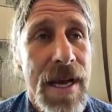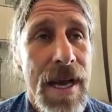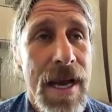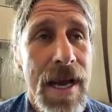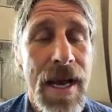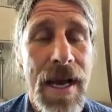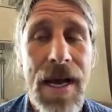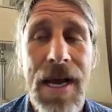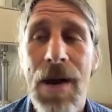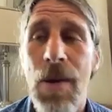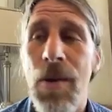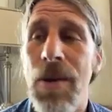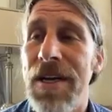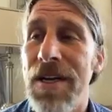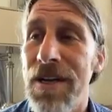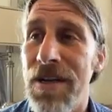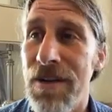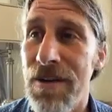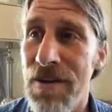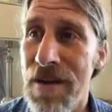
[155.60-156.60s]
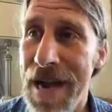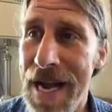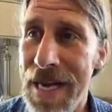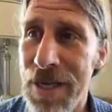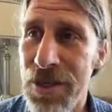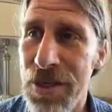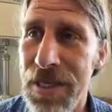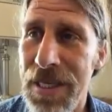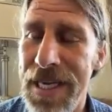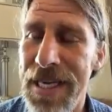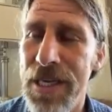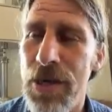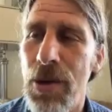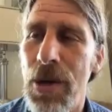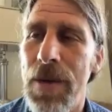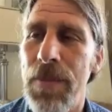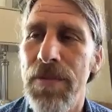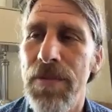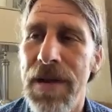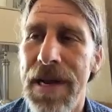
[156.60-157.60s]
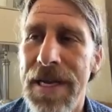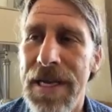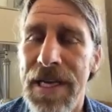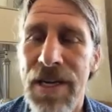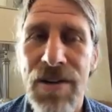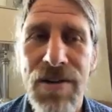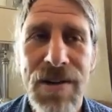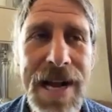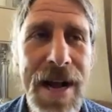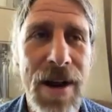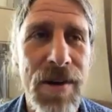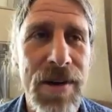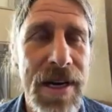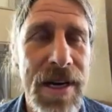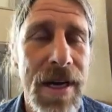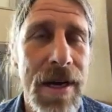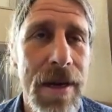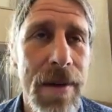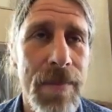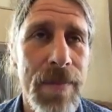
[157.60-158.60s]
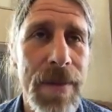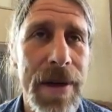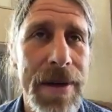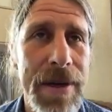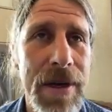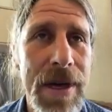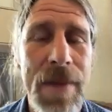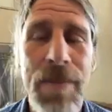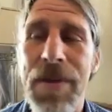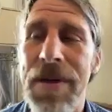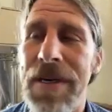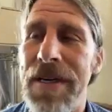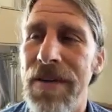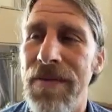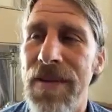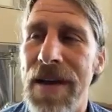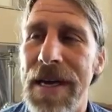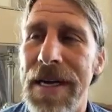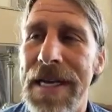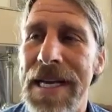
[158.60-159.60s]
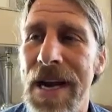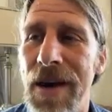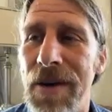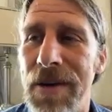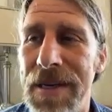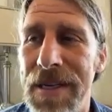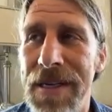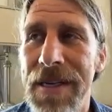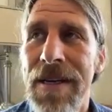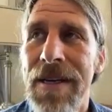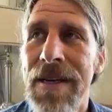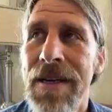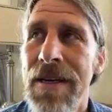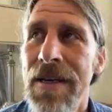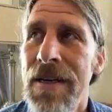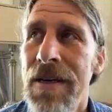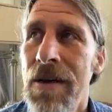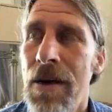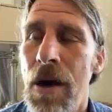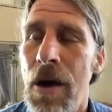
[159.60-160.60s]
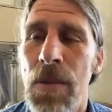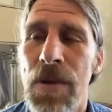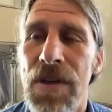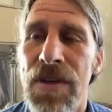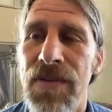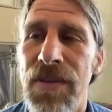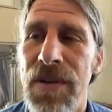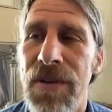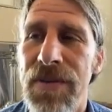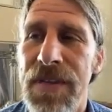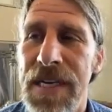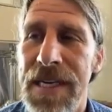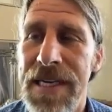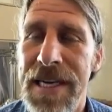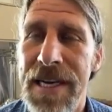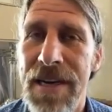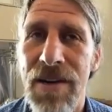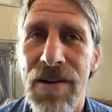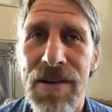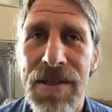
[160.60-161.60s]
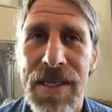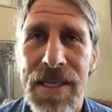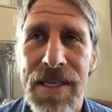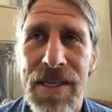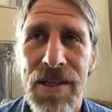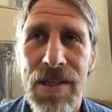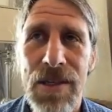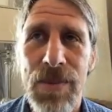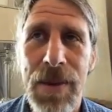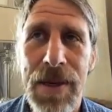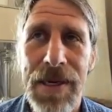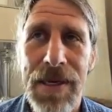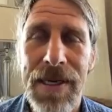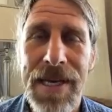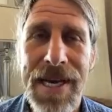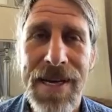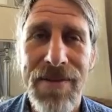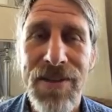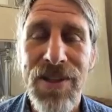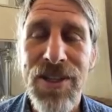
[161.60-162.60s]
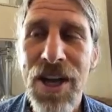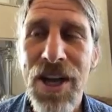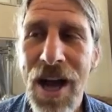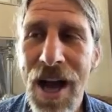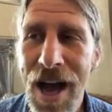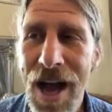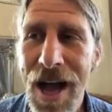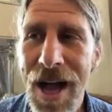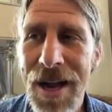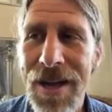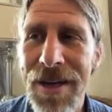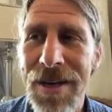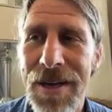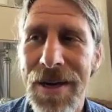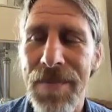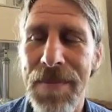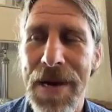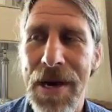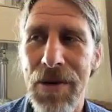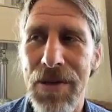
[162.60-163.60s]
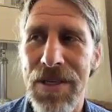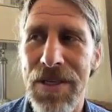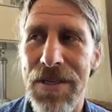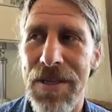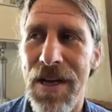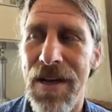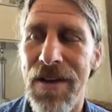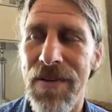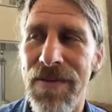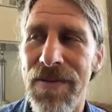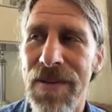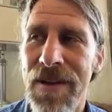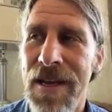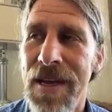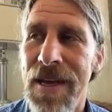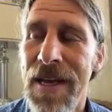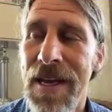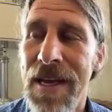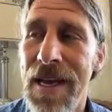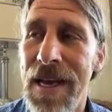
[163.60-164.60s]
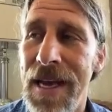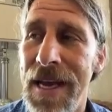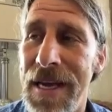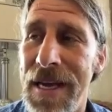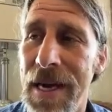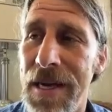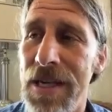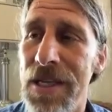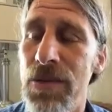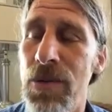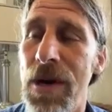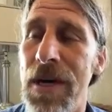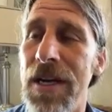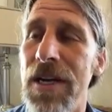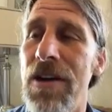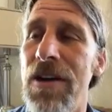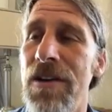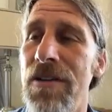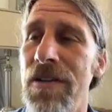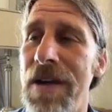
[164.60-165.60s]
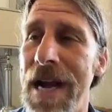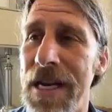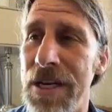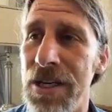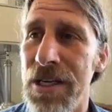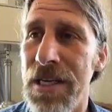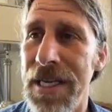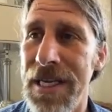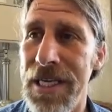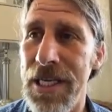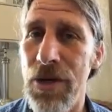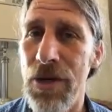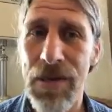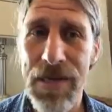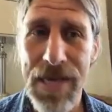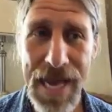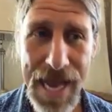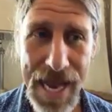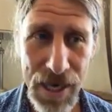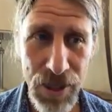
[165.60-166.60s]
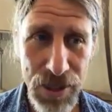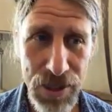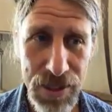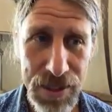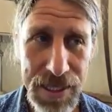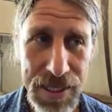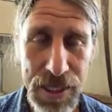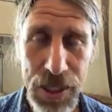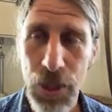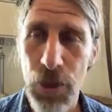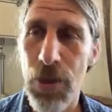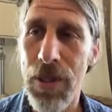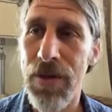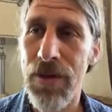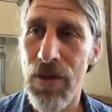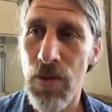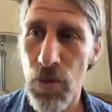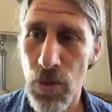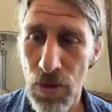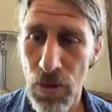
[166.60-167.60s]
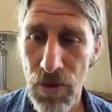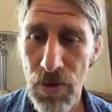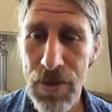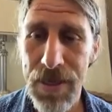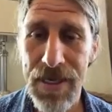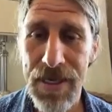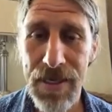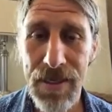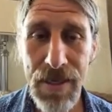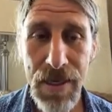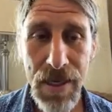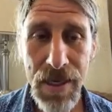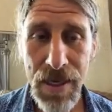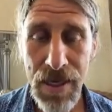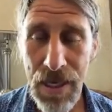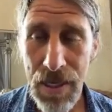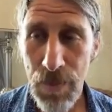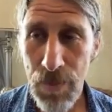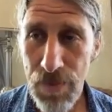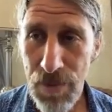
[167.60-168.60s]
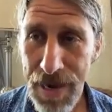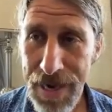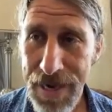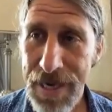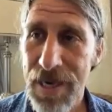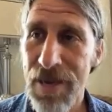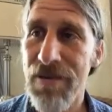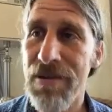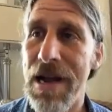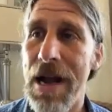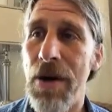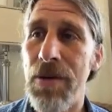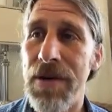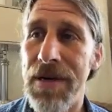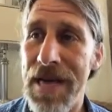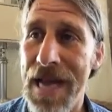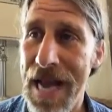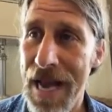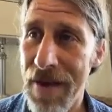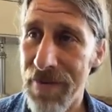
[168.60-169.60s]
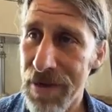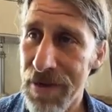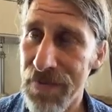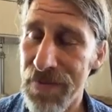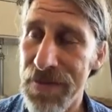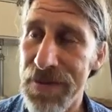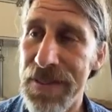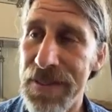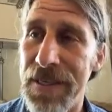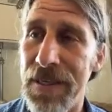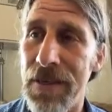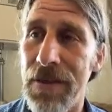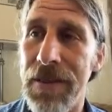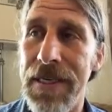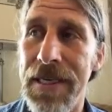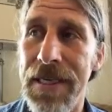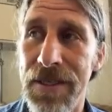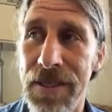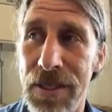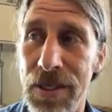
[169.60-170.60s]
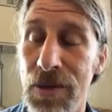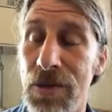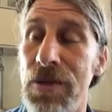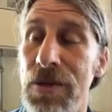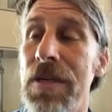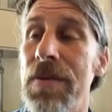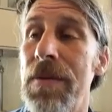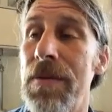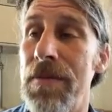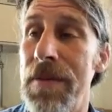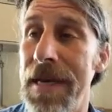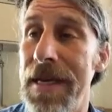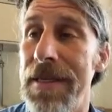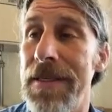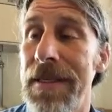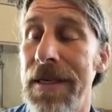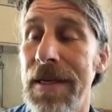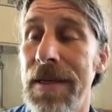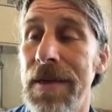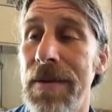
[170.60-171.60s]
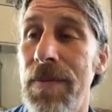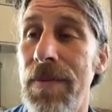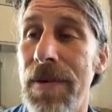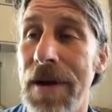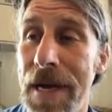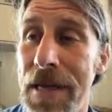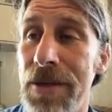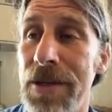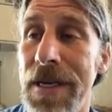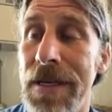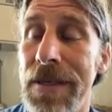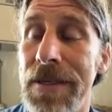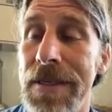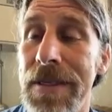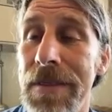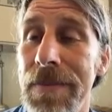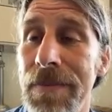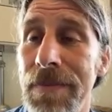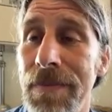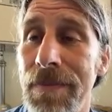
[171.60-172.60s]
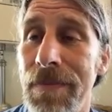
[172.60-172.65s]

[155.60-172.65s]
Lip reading: I want to congratulate you on breaking ground. I've been in Nevada County almost 15 years, and there's been a lot of talk about stuff. And I just want to congratulate you in actually doing the work and breaking ground and having a facility to do some amazing projects.